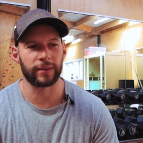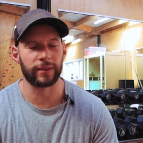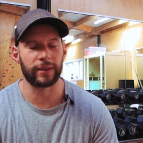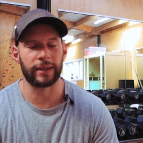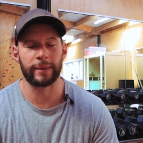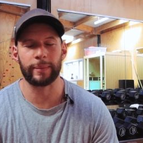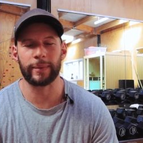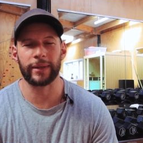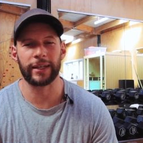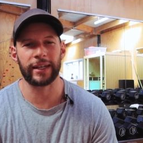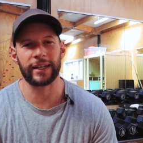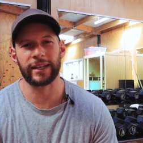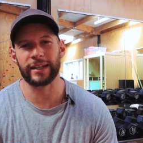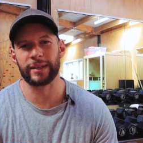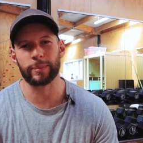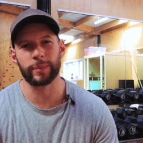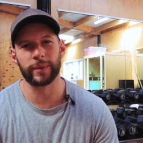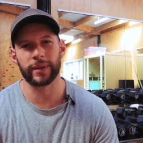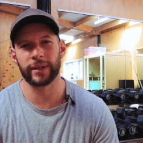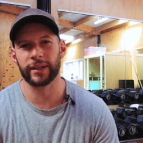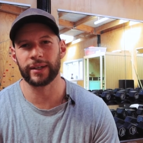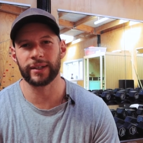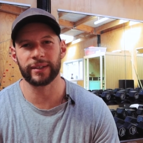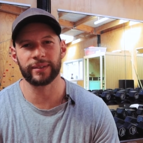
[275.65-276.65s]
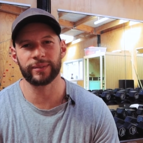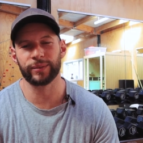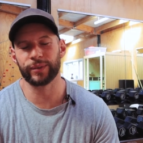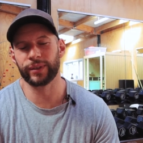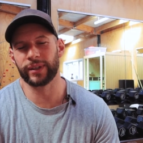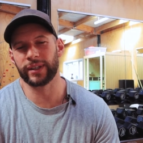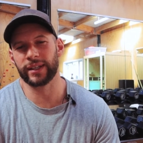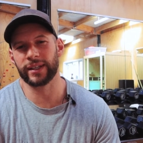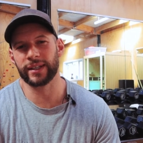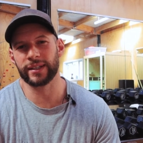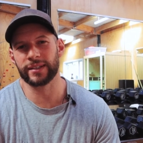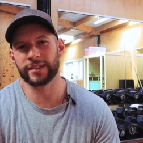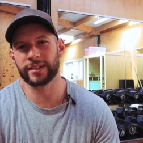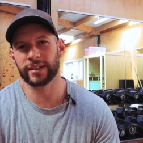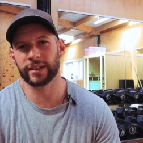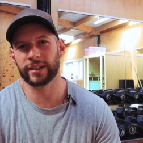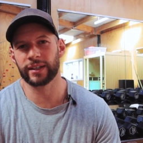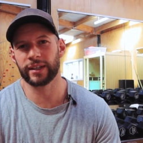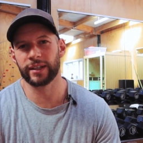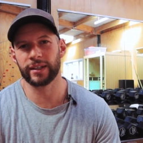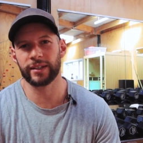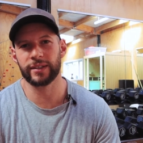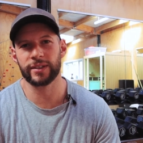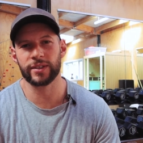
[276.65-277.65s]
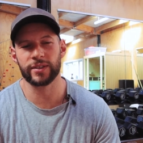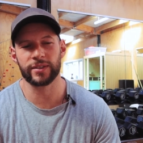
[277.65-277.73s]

oh, I mean, any parent with any sick kid